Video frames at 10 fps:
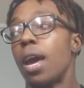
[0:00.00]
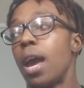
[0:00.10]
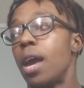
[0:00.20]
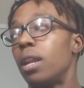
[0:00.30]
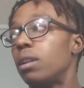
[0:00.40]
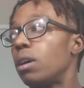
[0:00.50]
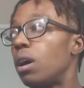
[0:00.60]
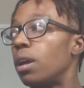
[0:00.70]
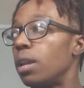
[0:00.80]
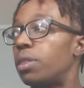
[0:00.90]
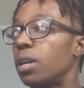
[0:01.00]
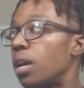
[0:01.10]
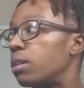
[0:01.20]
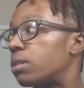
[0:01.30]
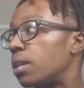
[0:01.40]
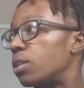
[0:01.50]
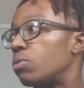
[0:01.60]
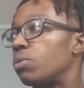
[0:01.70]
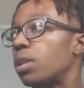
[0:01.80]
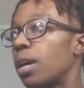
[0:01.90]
And anything else that you would